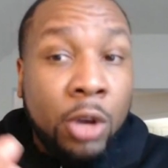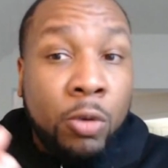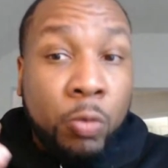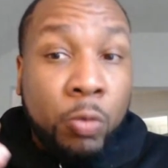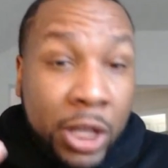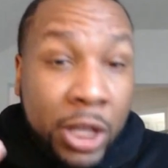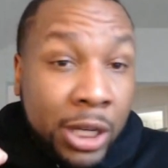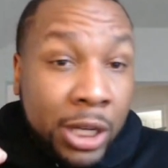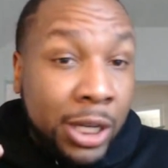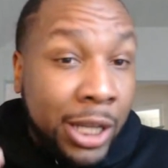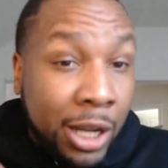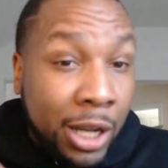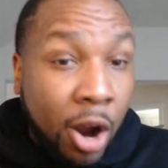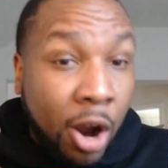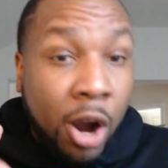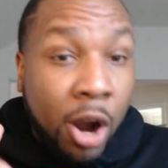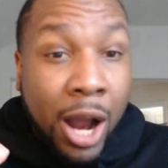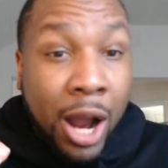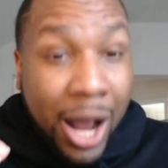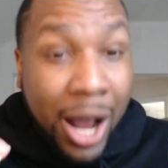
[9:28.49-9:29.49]
We need
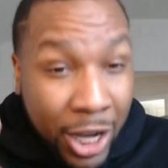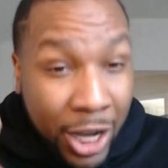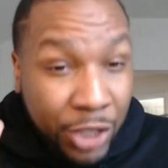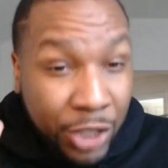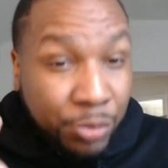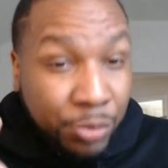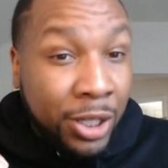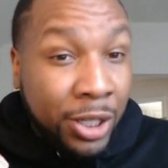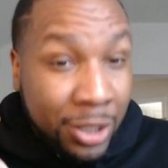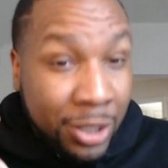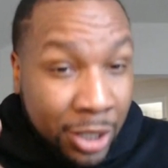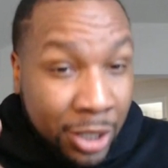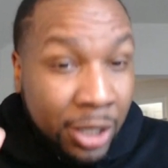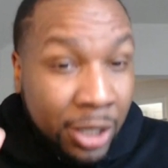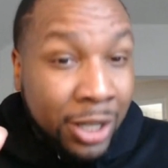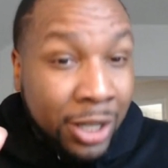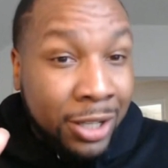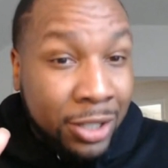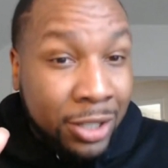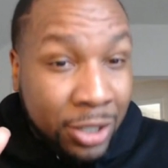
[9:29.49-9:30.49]
our Heisman
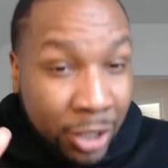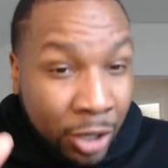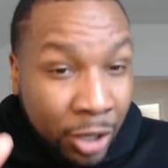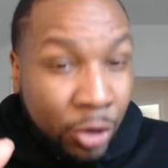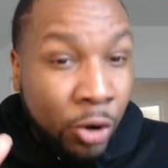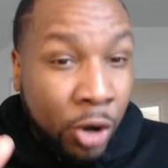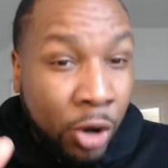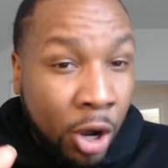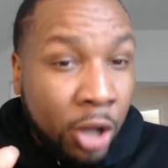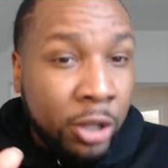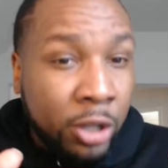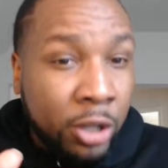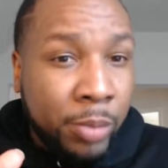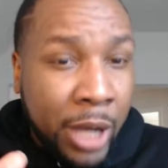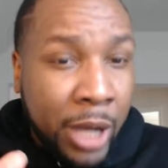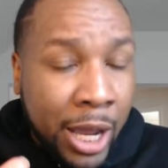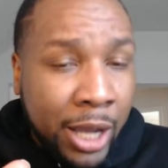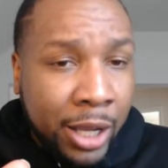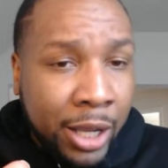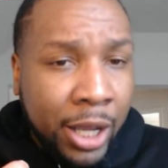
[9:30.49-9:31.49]
contending signal caller
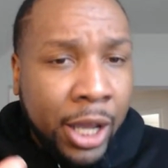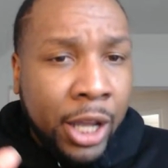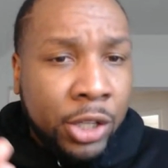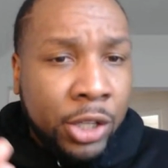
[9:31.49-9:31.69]
back